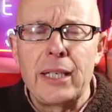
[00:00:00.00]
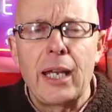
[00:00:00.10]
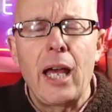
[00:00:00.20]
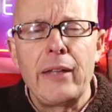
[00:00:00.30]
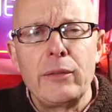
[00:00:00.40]

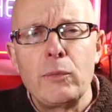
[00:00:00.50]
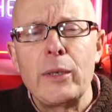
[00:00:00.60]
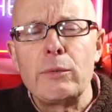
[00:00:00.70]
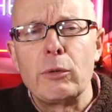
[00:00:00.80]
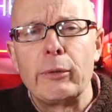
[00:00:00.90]
either
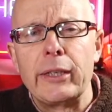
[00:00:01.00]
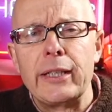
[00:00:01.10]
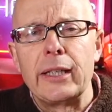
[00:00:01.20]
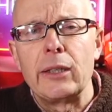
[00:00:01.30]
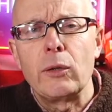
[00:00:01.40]
we were
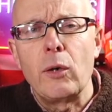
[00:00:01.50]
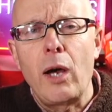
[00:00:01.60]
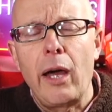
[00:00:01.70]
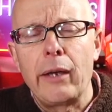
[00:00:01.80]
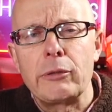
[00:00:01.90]
reading it or
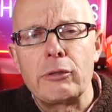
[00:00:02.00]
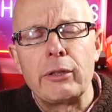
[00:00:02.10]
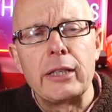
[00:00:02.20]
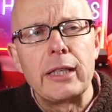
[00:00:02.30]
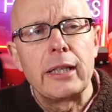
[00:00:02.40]
I was
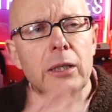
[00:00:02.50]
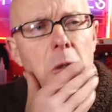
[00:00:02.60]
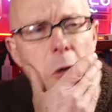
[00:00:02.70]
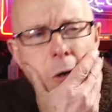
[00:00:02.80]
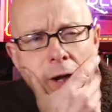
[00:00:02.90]
reading it
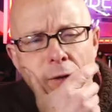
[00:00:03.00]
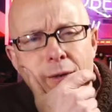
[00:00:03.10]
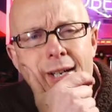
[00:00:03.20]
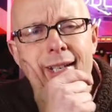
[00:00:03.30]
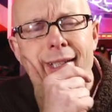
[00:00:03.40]
or I
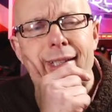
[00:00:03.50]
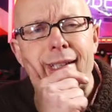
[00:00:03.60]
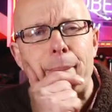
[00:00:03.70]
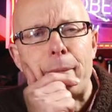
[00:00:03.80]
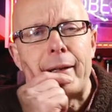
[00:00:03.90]
read it
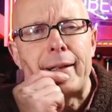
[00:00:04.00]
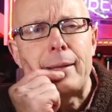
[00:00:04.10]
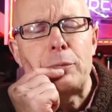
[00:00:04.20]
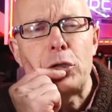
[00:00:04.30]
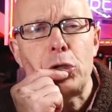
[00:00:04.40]
somewhere.
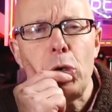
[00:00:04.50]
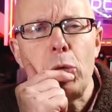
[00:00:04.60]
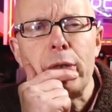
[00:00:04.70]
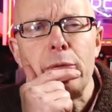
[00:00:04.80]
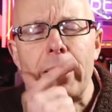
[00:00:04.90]
I'm sure
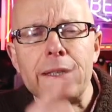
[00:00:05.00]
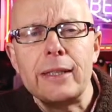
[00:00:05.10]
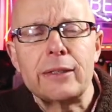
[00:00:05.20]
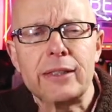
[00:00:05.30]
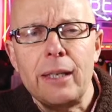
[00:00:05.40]
we read
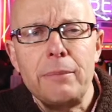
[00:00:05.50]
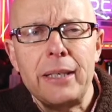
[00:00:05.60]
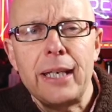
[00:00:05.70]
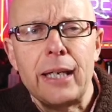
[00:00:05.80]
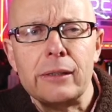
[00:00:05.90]
that
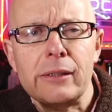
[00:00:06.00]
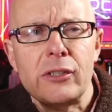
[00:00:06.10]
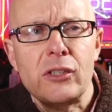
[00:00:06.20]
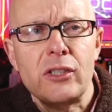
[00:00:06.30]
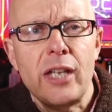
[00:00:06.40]
somebody else
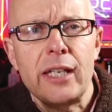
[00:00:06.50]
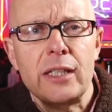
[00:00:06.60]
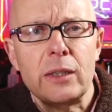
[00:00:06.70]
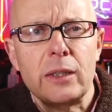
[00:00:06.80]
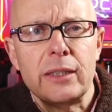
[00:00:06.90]
stayed
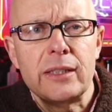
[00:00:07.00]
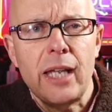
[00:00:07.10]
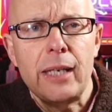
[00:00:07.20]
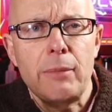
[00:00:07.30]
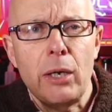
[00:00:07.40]
at the
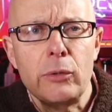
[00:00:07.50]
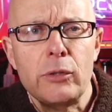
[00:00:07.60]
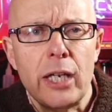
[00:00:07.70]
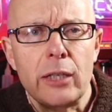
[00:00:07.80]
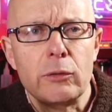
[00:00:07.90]
same
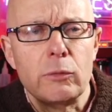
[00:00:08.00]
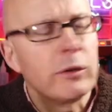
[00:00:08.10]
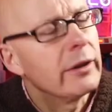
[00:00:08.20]
hotel.